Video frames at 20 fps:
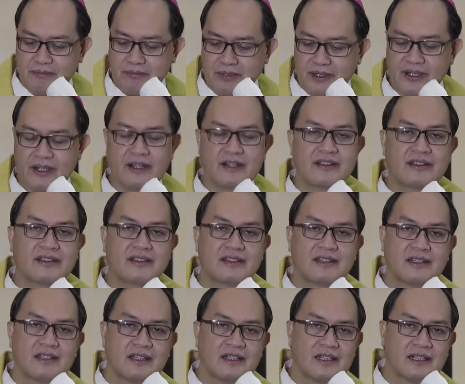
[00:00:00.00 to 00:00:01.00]
birth
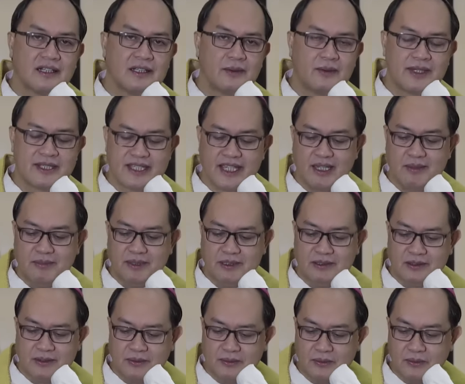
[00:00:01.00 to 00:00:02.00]
was able
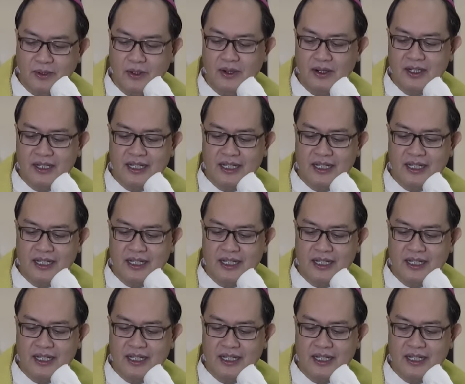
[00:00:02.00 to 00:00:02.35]
to walk